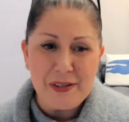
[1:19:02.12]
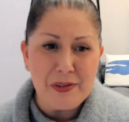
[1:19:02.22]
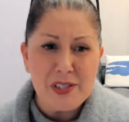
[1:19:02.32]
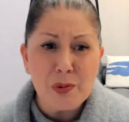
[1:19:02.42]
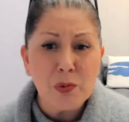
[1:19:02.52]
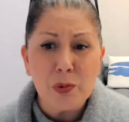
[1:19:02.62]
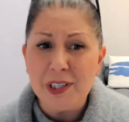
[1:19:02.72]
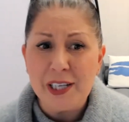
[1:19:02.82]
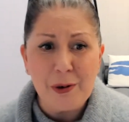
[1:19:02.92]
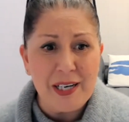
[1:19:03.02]
These were
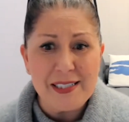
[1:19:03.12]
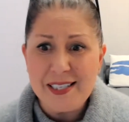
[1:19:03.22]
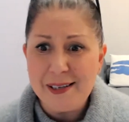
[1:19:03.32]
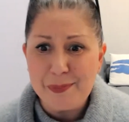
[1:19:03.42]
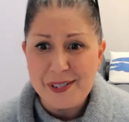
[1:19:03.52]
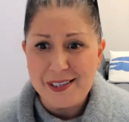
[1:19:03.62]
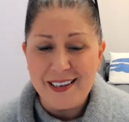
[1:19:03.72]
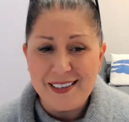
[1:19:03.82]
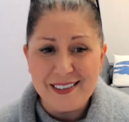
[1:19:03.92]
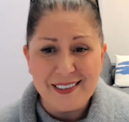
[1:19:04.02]
really great tips,
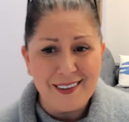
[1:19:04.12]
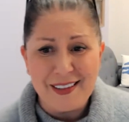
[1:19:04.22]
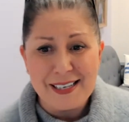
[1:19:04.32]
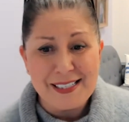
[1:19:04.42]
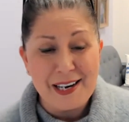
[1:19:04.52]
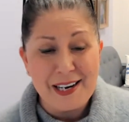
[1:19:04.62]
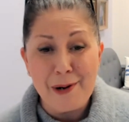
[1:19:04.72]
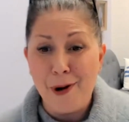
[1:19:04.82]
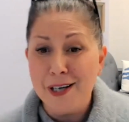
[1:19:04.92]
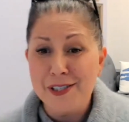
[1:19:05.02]
and like I said, I
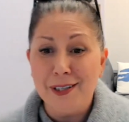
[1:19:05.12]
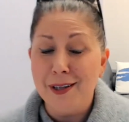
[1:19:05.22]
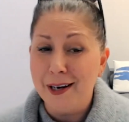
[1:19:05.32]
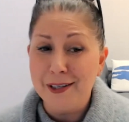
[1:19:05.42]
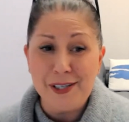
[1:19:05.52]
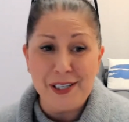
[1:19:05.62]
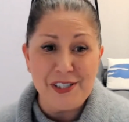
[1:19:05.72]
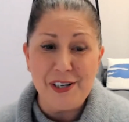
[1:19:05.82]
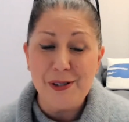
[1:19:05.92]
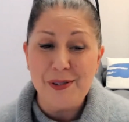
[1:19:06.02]
watch a lot of cooking
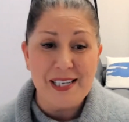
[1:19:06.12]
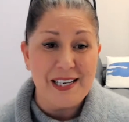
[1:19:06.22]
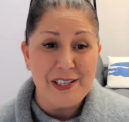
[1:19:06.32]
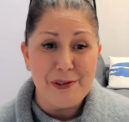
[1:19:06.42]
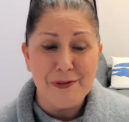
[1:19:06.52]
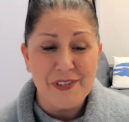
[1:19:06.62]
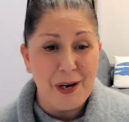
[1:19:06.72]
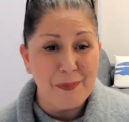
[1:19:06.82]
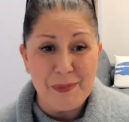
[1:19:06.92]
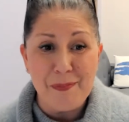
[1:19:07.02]
shows, and you've
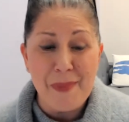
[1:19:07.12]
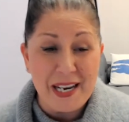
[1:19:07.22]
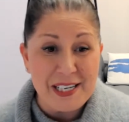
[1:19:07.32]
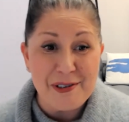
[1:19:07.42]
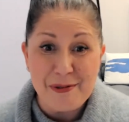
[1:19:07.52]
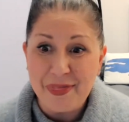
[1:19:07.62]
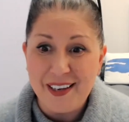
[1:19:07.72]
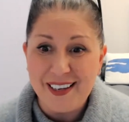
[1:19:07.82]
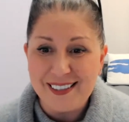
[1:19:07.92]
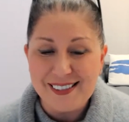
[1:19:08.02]
taught me many new
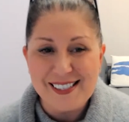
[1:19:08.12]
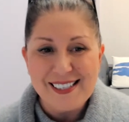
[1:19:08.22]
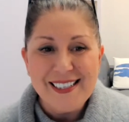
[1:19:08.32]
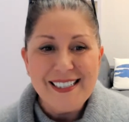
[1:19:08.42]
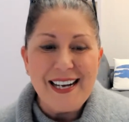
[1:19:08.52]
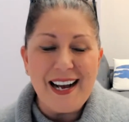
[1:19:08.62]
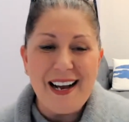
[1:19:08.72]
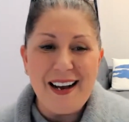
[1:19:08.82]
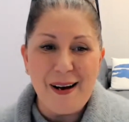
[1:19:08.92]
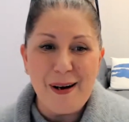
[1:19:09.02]
things,
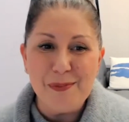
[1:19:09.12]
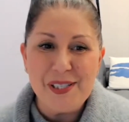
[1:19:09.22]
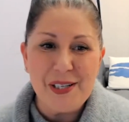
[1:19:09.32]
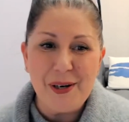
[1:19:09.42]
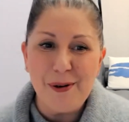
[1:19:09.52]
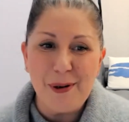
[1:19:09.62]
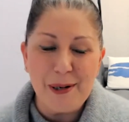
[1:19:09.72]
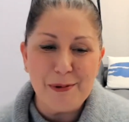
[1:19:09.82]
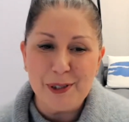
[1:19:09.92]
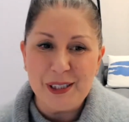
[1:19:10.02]
so
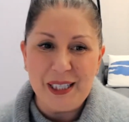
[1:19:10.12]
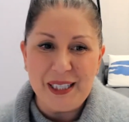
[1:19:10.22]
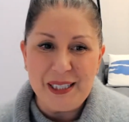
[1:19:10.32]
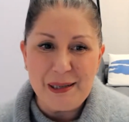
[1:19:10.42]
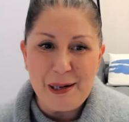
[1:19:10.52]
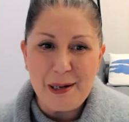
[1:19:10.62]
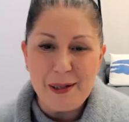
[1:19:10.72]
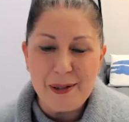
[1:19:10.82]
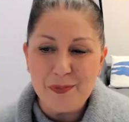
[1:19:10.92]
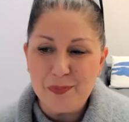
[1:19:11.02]
I really
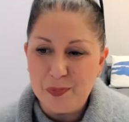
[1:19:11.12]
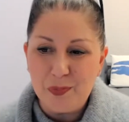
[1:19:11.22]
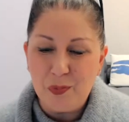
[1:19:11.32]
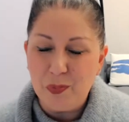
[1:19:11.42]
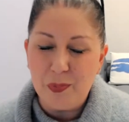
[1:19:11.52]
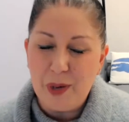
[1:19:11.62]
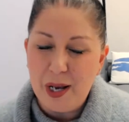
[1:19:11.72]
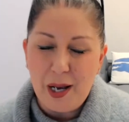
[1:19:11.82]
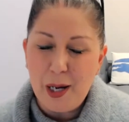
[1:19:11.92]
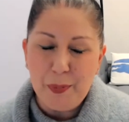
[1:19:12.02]

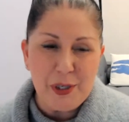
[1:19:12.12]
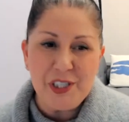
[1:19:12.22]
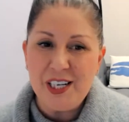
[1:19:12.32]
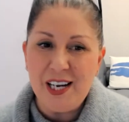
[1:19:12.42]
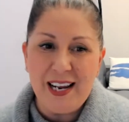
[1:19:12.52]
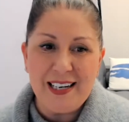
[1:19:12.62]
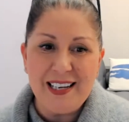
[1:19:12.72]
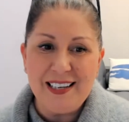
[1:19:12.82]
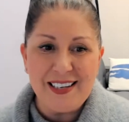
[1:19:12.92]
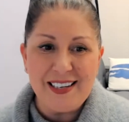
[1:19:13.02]
appreciate
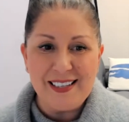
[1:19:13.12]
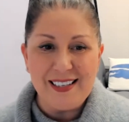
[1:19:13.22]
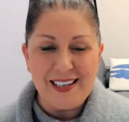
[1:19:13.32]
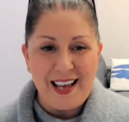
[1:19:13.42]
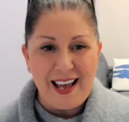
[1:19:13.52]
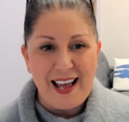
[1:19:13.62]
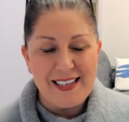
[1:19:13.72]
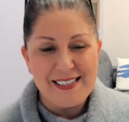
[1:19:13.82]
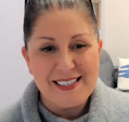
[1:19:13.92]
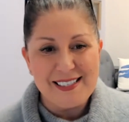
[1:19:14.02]
it
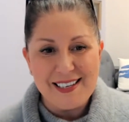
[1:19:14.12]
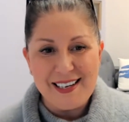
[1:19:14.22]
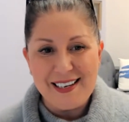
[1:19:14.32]
as